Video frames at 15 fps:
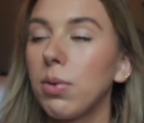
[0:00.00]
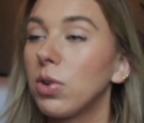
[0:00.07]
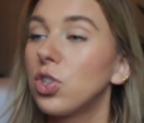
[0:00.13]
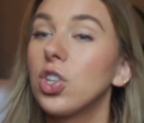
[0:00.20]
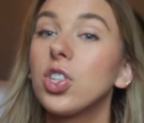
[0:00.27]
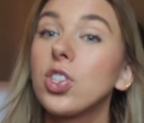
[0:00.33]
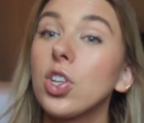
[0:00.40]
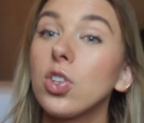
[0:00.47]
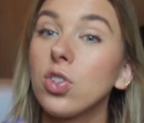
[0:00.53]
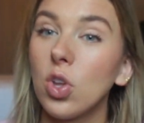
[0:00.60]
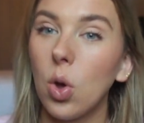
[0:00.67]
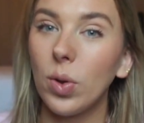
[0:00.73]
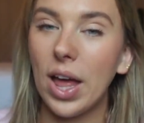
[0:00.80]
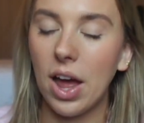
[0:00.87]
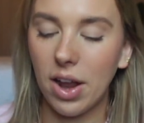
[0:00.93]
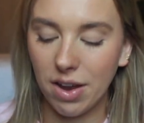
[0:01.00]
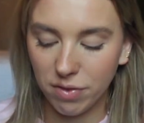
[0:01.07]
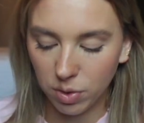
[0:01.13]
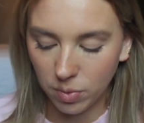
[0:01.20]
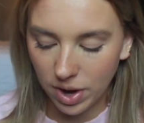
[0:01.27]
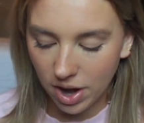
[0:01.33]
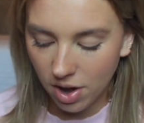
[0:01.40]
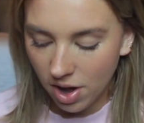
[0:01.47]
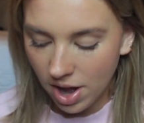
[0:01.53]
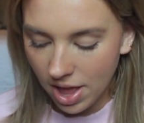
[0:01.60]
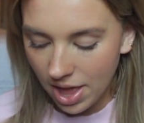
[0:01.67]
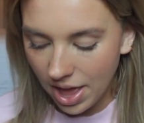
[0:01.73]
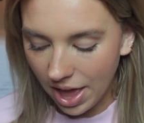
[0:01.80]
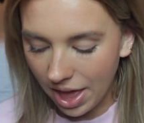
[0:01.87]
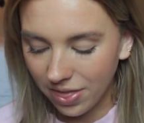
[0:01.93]
were just sold out everywhere.
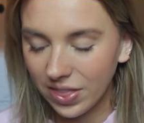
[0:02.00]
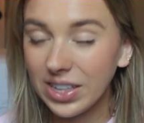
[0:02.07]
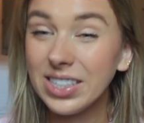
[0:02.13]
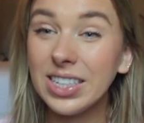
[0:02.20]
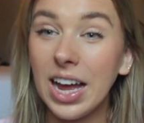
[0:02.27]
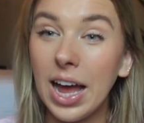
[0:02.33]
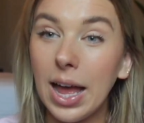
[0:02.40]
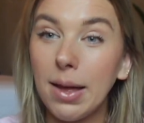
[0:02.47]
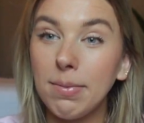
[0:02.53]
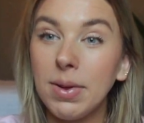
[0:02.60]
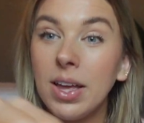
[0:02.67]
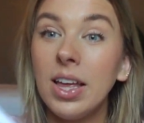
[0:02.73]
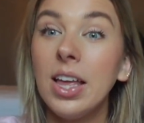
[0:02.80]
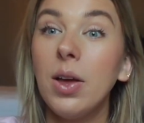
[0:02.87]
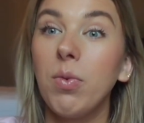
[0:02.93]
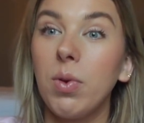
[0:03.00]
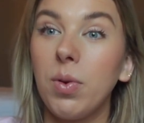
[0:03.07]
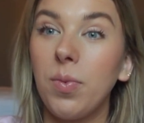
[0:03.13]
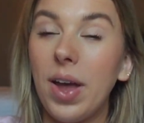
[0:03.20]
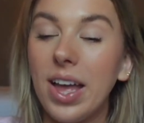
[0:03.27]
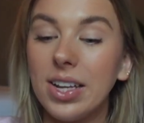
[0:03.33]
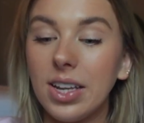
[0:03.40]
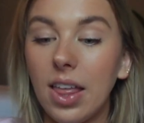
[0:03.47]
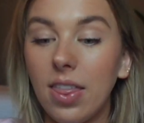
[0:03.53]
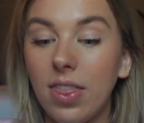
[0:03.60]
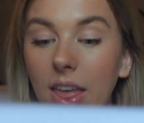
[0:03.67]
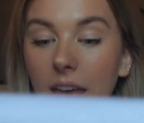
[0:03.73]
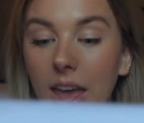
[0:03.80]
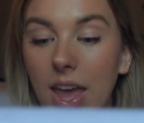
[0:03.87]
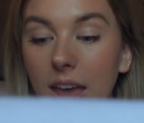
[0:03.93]
And this time when we went,
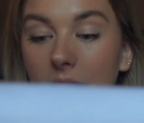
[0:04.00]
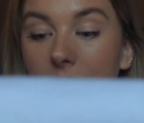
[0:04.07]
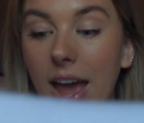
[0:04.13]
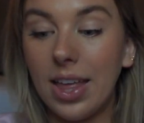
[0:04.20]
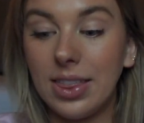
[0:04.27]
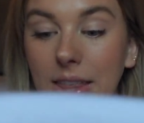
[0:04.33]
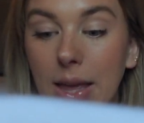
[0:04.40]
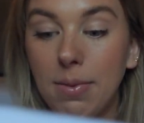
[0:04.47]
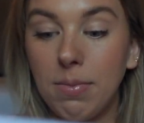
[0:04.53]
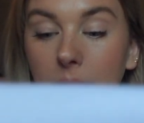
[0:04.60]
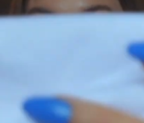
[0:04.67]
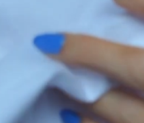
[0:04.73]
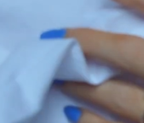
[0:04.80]
they had them